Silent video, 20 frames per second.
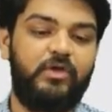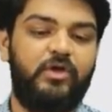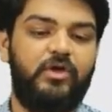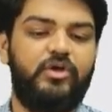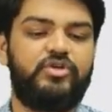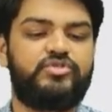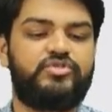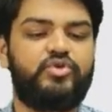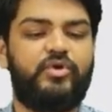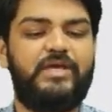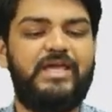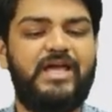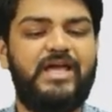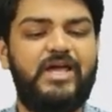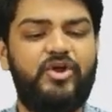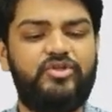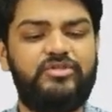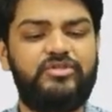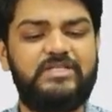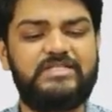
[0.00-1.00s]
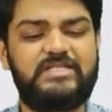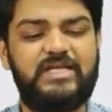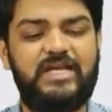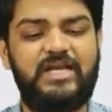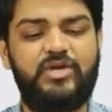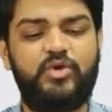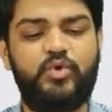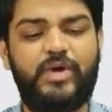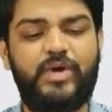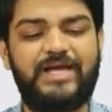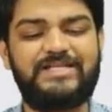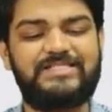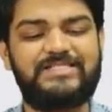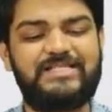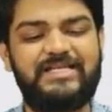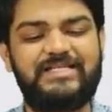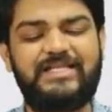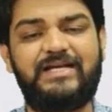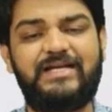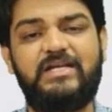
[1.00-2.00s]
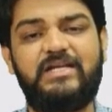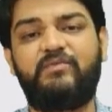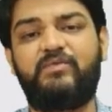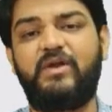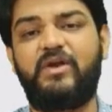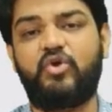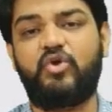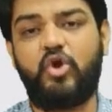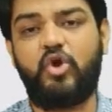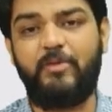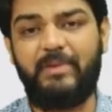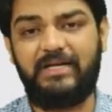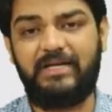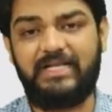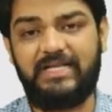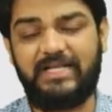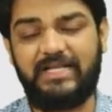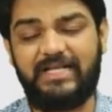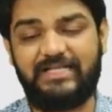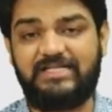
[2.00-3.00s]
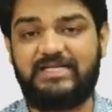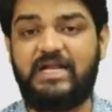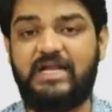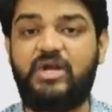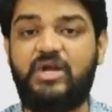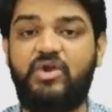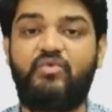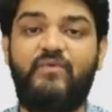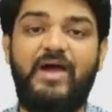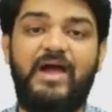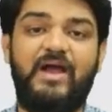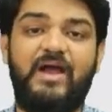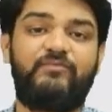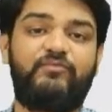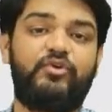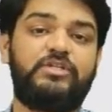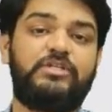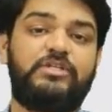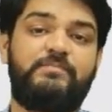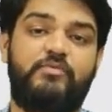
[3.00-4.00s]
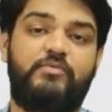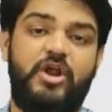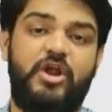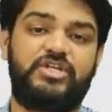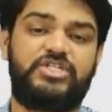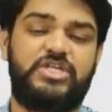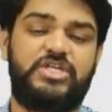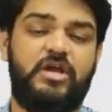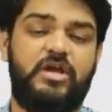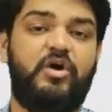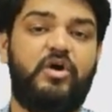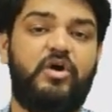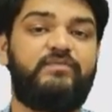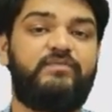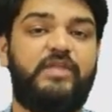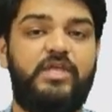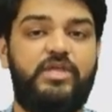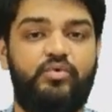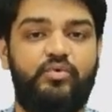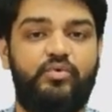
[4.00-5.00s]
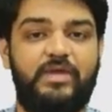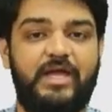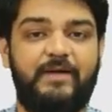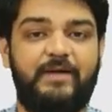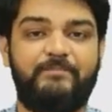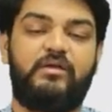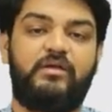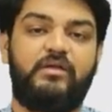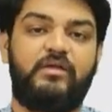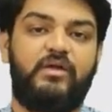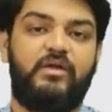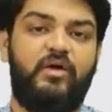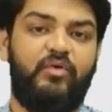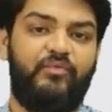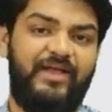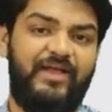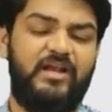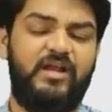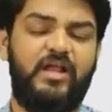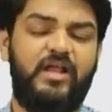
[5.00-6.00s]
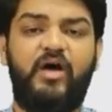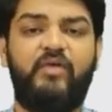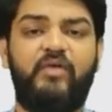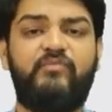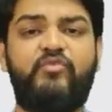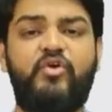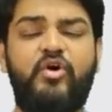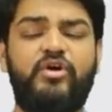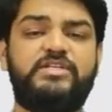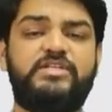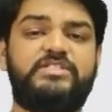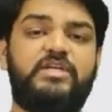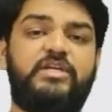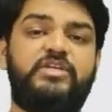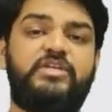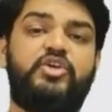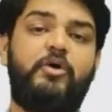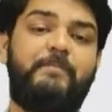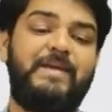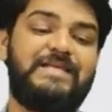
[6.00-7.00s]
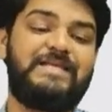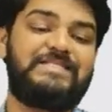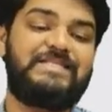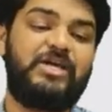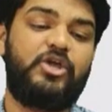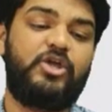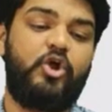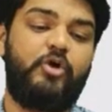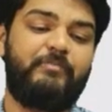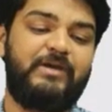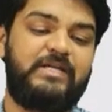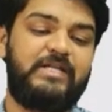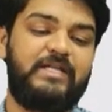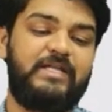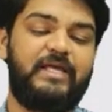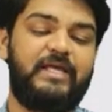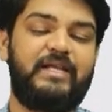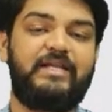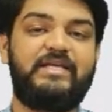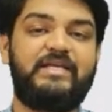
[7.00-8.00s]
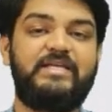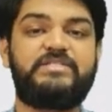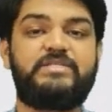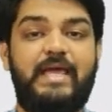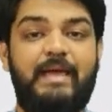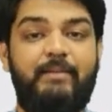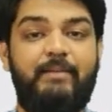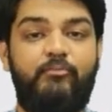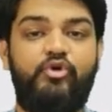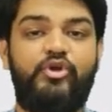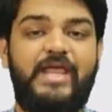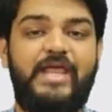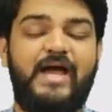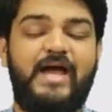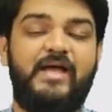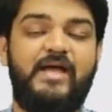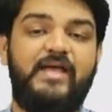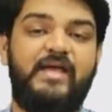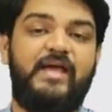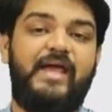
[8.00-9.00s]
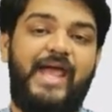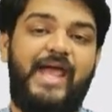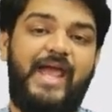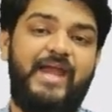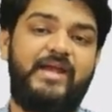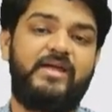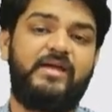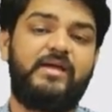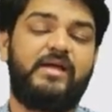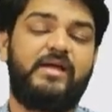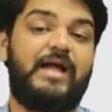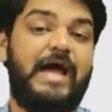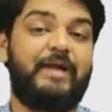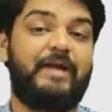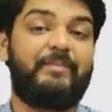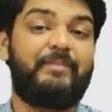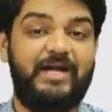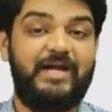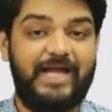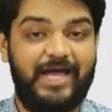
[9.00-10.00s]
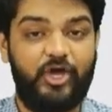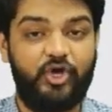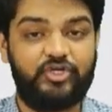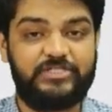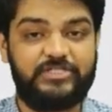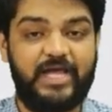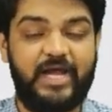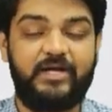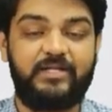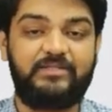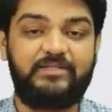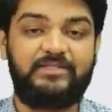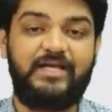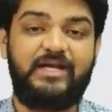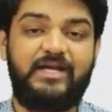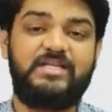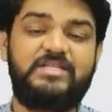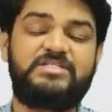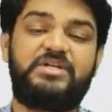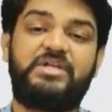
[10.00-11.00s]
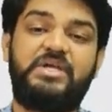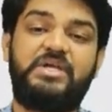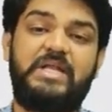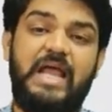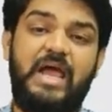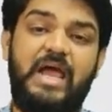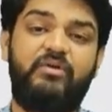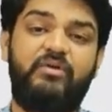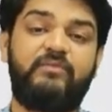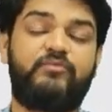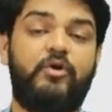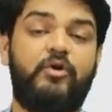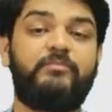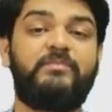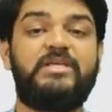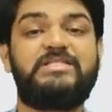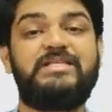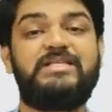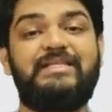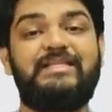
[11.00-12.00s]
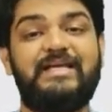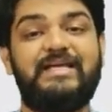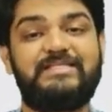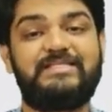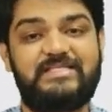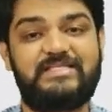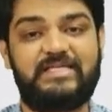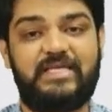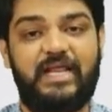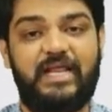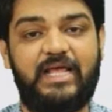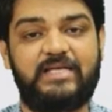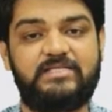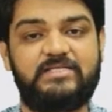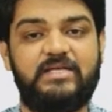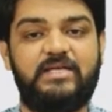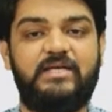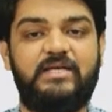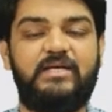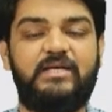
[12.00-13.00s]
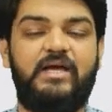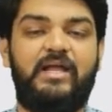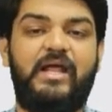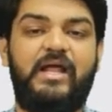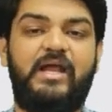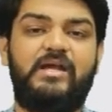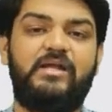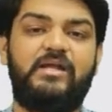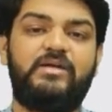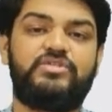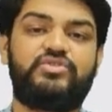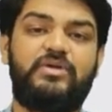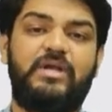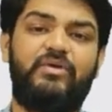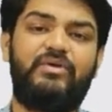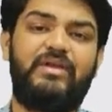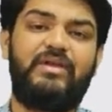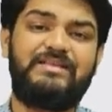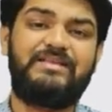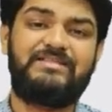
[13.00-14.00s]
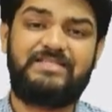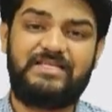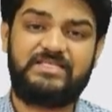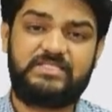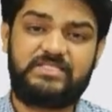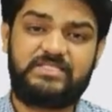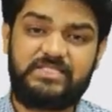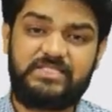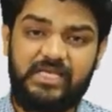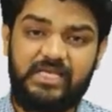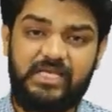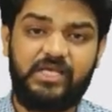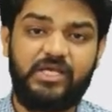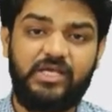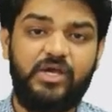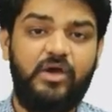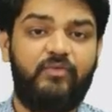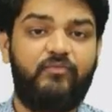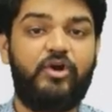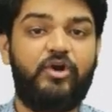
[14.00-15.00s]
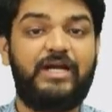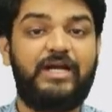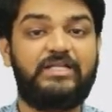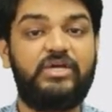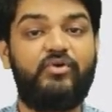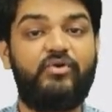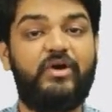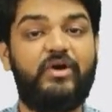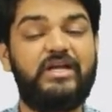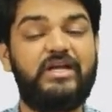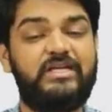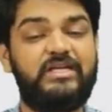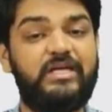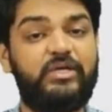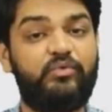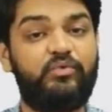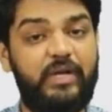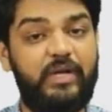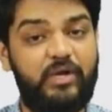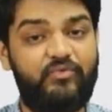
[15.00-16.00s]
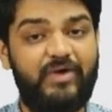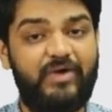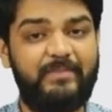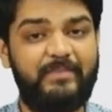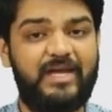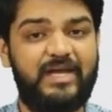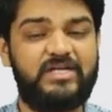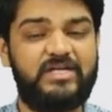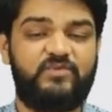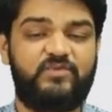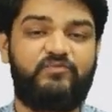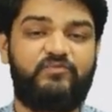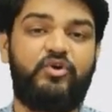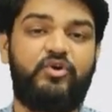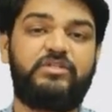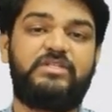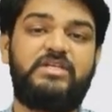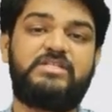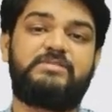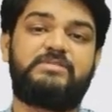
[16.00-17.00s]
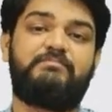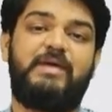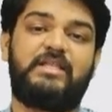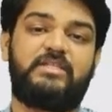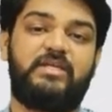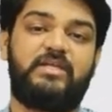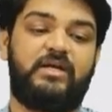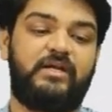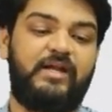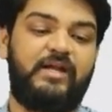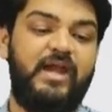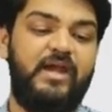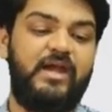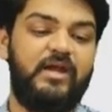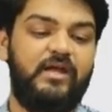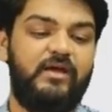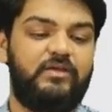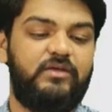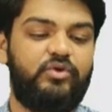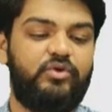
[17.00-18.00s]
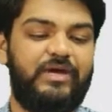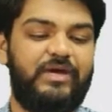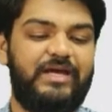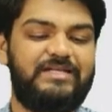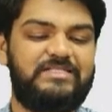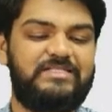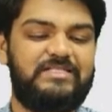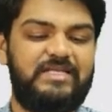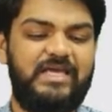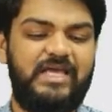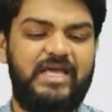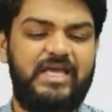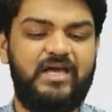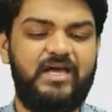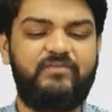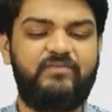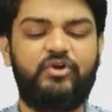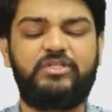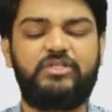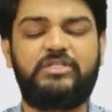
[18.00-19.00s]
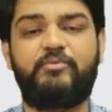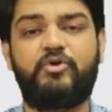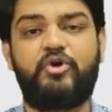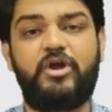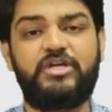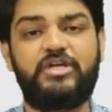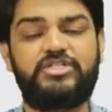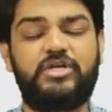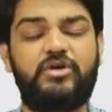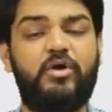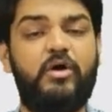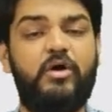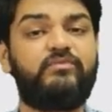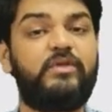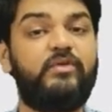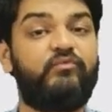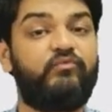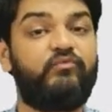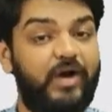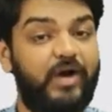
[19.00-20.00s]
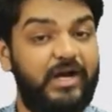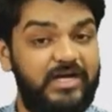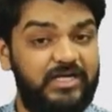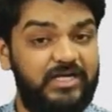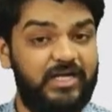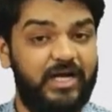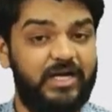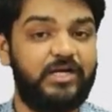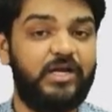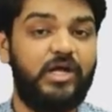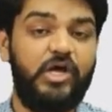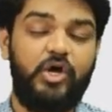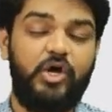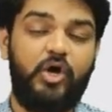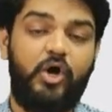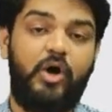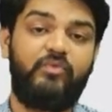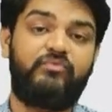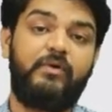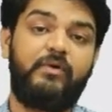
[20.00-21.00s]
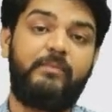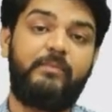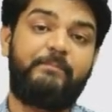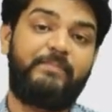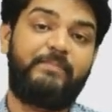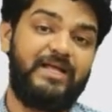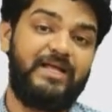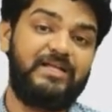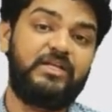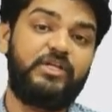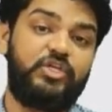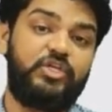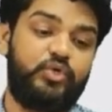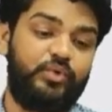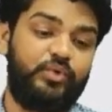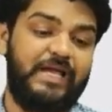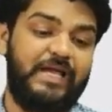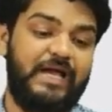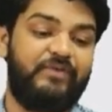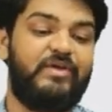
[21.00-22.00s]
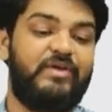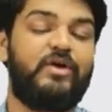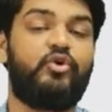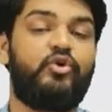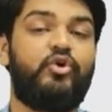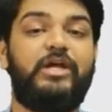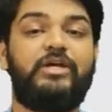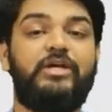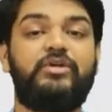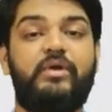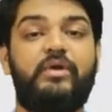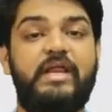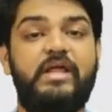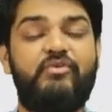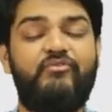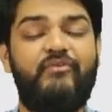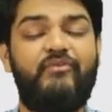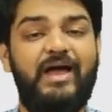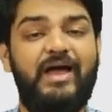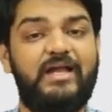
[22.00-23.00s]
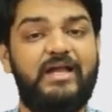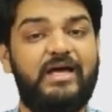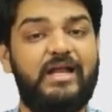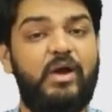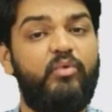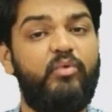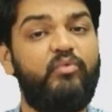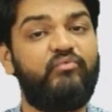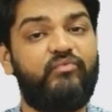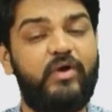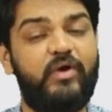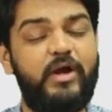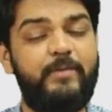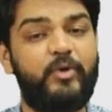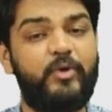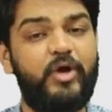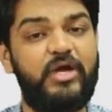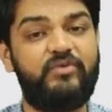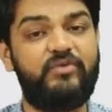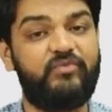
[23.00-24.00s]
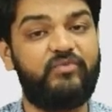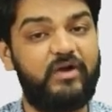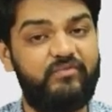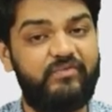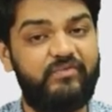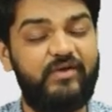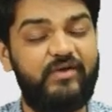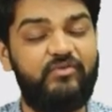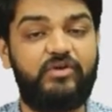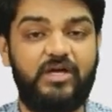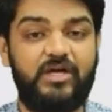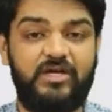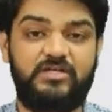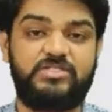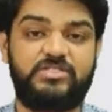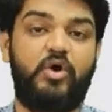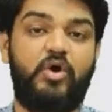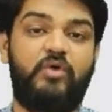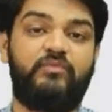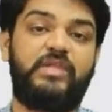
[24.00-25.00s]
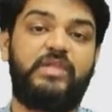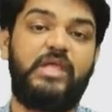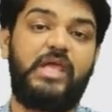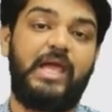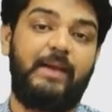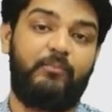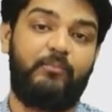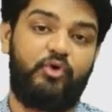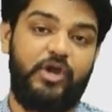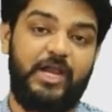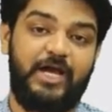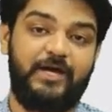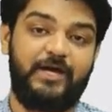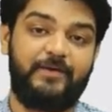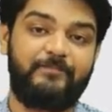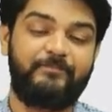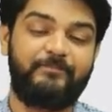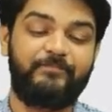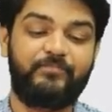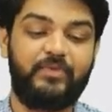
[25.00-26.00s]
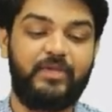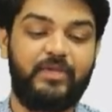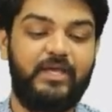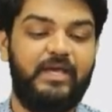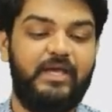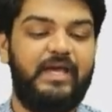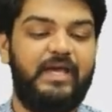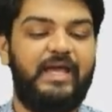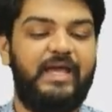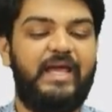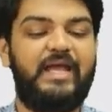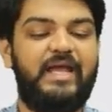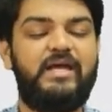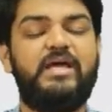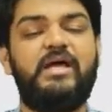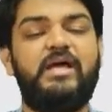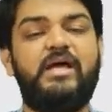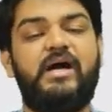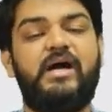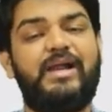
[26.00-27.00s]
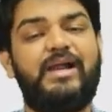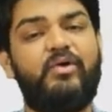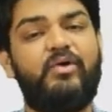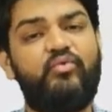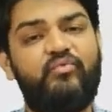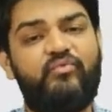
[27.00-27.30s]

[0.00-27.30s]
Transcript: So here on the screen, you can see that different raw materials that are required for the production of the urea. Well, of course, your basic raw material is ammonia and carbon dioxide that is derived from the synthesis gas, right? So now let's just see what are the quantitative requirements for this method, right? You can see here for the production of the 1 ton of urea, we are going to require around 1.15 tons of the ammonia and around